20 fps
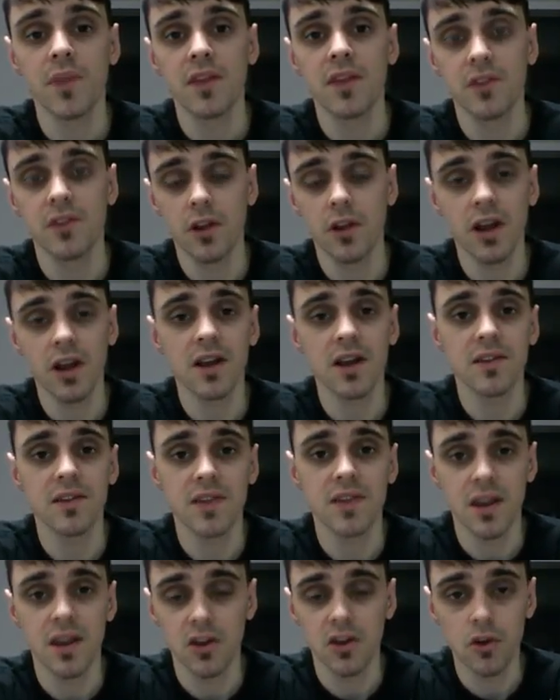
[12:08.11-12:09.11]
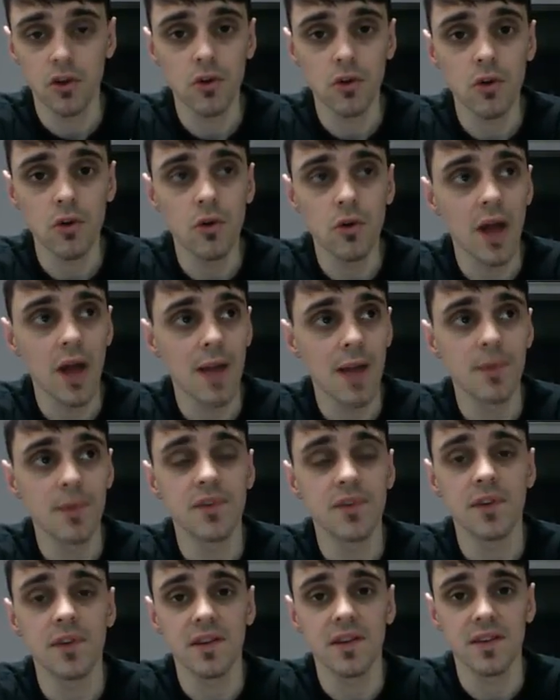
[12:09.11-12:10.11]
So like I said, Google,
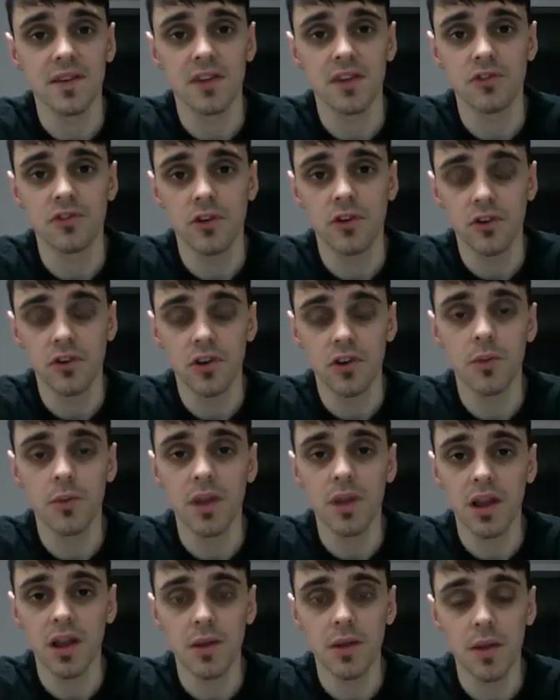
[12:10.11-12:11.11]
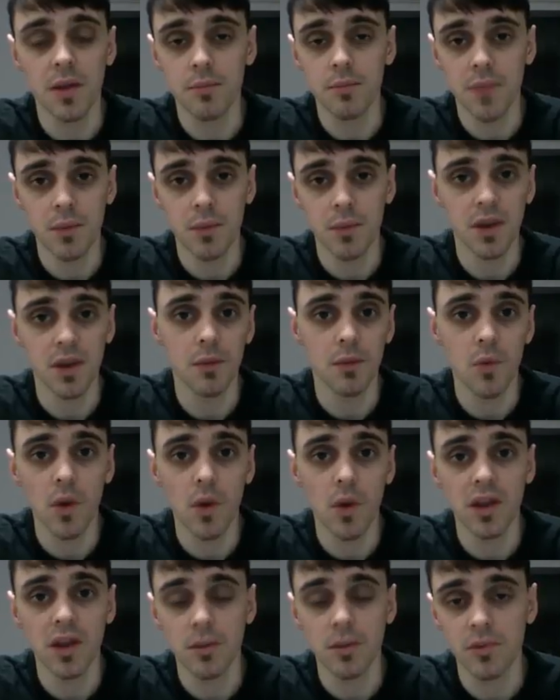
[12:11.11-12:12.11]
Amazon, etc. are going to be like maybe number
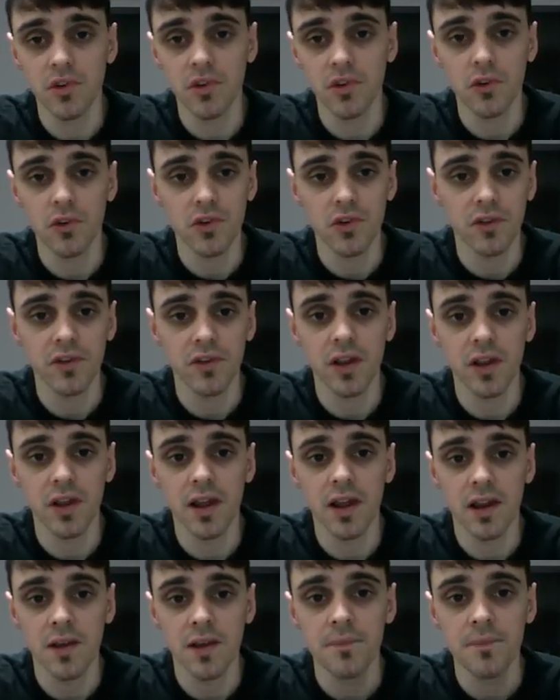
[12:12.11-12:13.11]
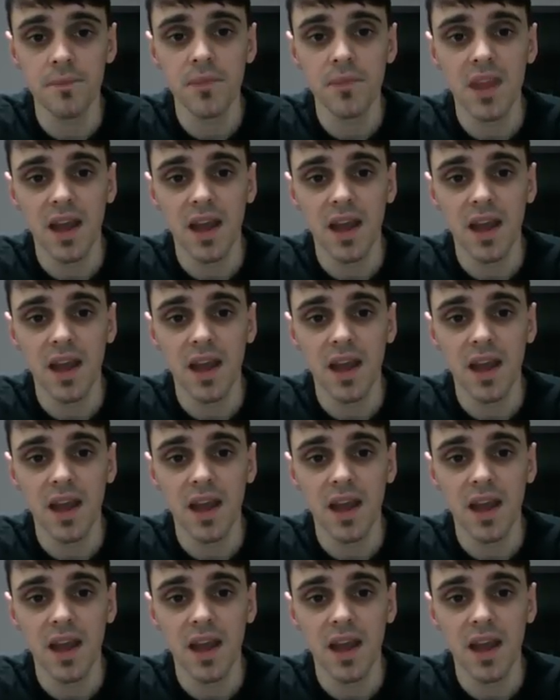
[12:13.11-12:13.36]
1, number 2, something like that.